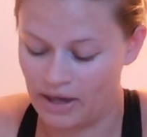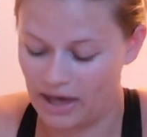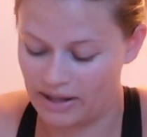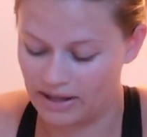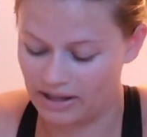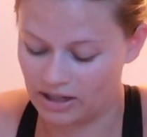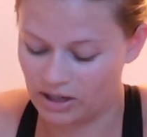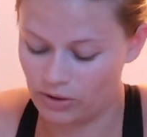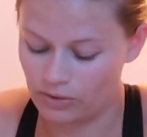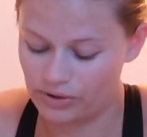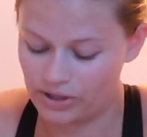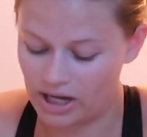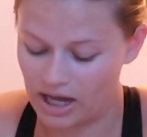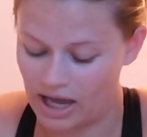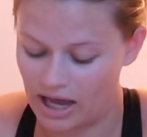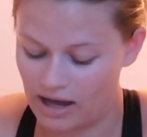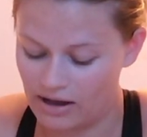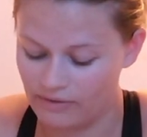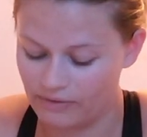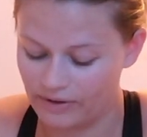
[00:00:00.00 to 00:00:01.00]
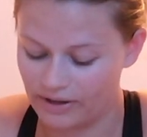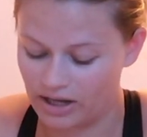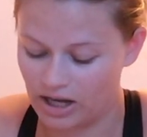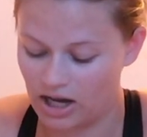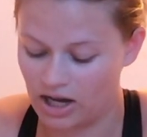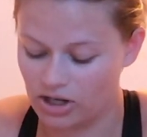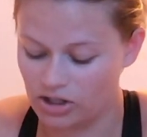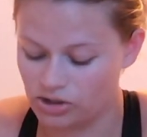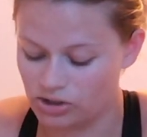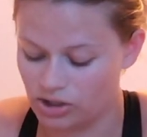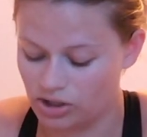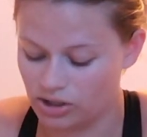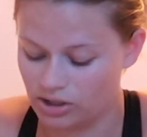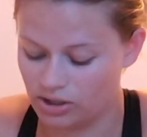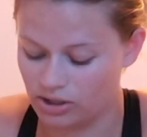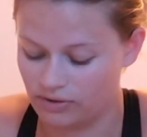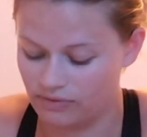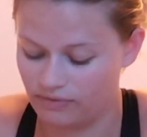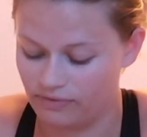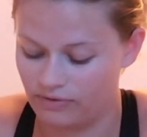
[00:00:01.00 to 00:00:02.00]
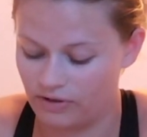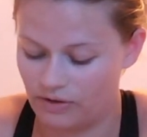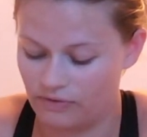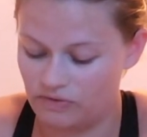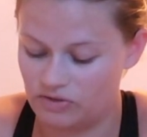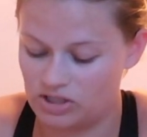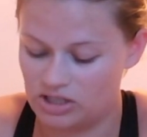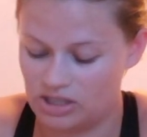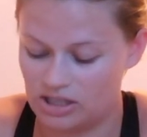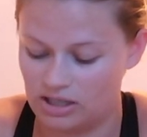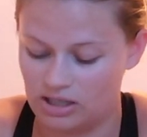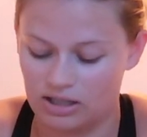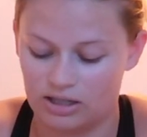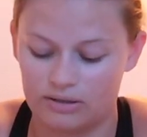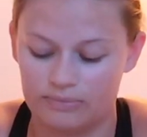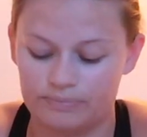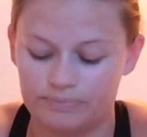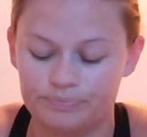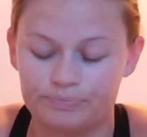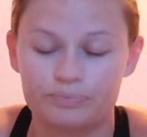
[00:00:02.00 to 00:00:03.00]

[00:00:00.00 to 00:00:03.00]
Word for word: I think I only have like 150